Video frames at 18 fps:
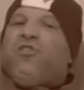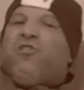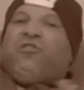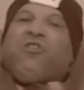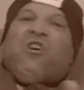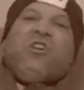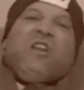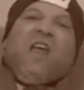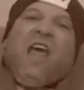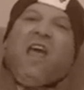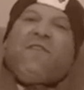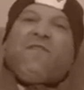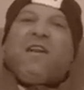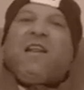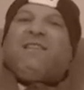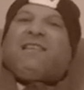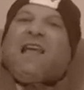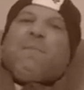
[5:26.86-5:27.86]
shouldn't have
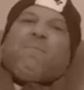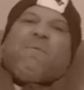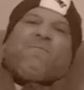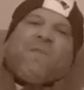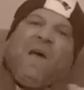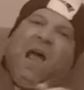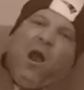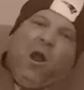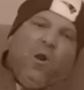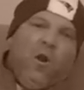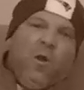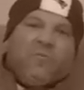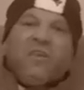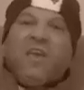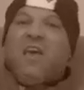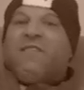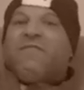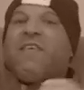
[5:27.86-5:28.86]
any type of
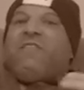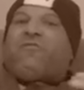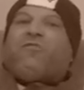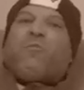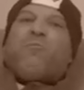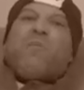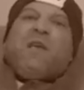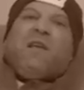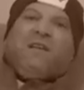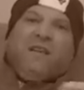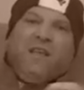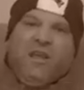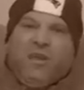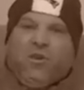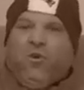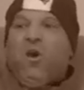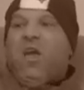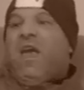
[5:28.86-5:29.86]
firearms. They should be
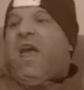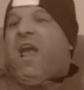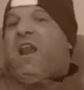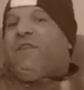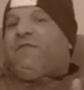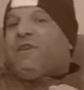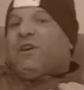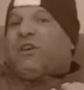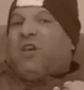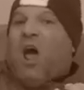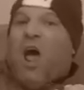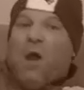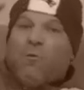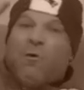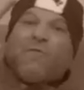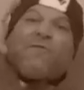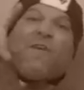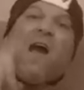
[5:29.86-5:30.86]
illegal. And if you're
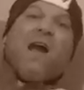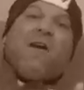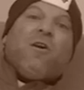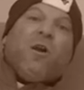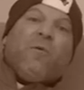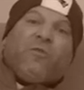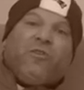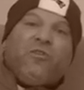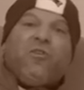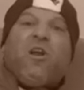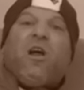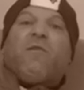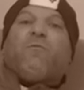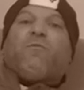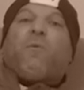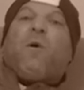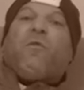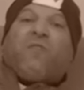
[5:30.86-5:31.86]
caught with firearms and you're
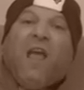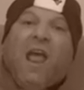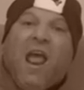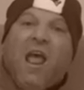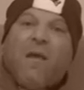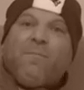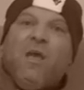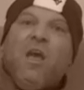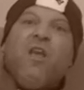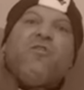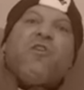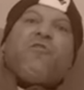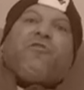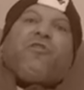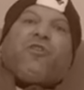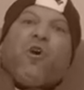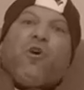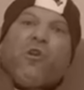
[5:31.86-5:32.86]
not supposed to have them, you
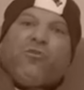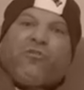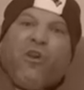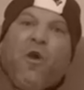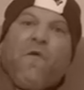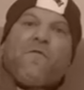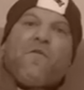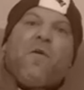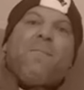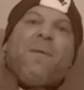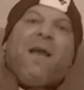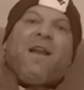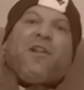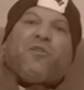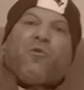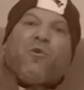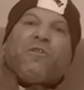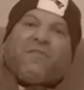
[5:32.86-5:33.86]
should go to jail for a
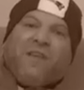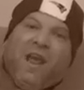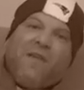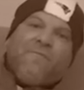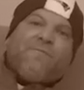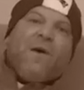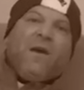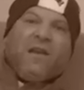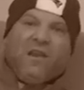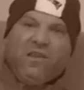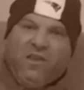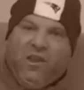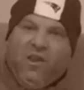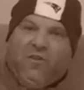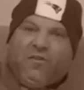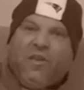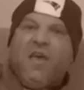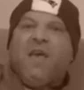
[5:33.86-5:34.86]
mandatory 10 fucking
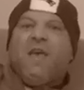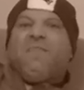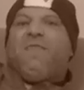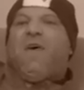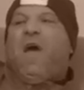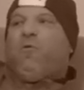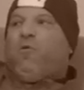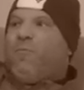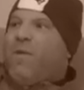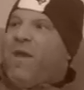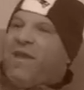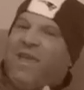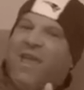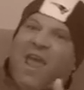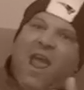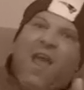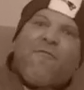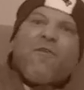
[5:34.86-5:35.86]
years. That will
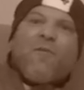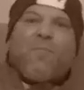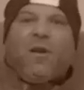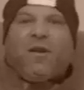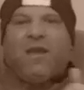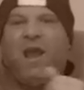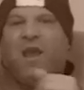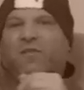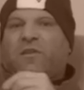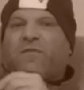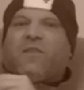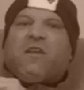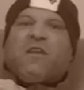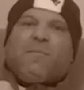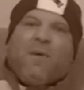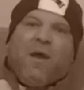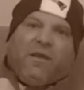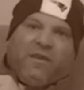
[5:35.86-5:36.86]
make everybody have to
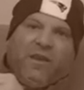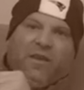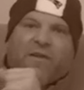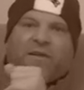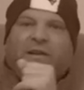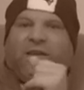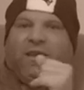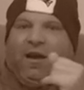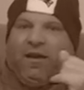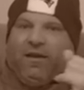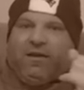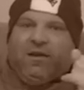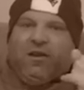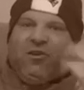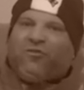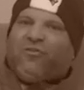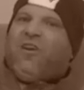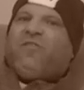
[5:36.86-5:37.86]
think about carrying a gun.
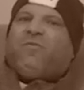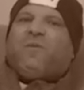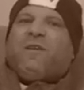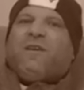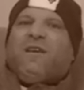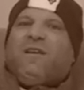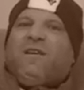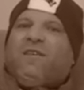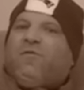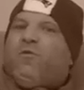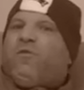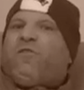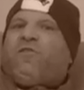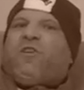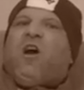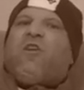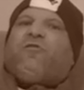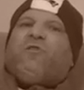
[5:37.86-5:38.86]
Trust me. That's what
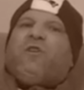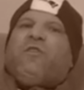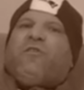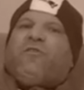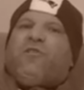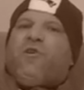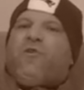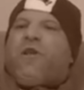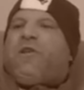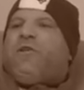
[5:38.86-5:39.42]
this country needs to do. And I